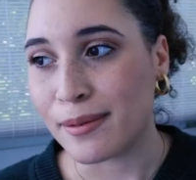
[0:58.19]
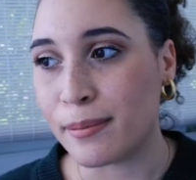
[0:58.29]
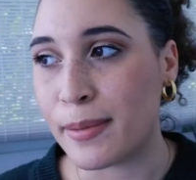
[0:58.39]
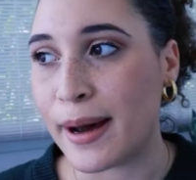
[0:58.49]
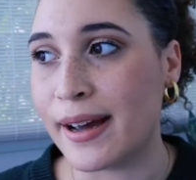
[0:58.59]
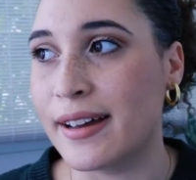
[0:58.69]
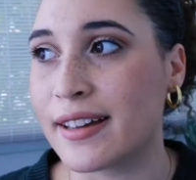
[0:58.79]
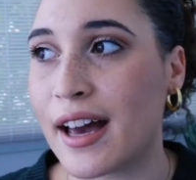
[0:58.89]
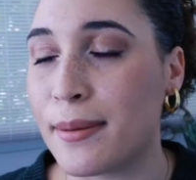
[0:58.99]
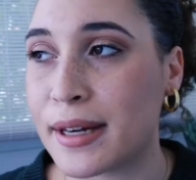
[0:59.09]

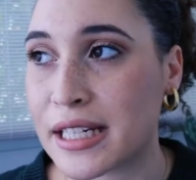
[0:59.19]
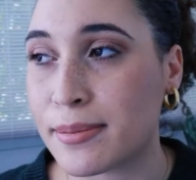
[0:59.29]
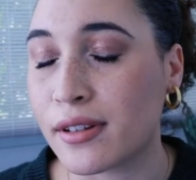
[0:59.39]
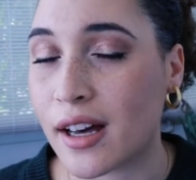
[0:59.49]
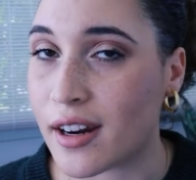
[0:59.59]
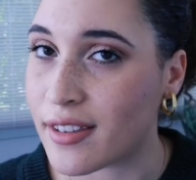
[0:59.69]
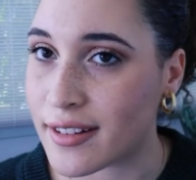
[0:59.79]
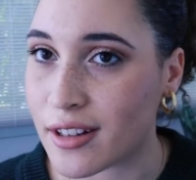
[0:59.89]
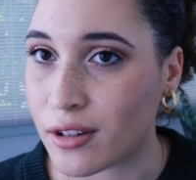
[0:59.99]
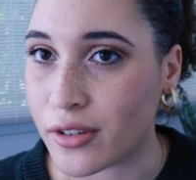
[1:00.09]
But yeah, I picked up a lot of
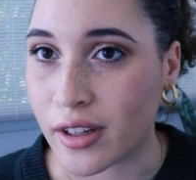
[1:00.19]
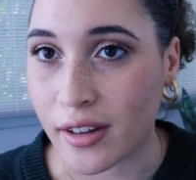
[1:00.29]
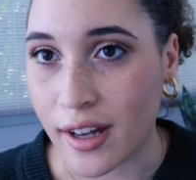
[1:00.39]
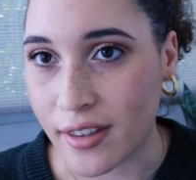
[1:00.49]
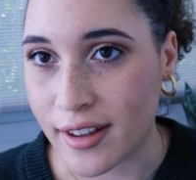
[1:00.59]
things at Ulta, a lot of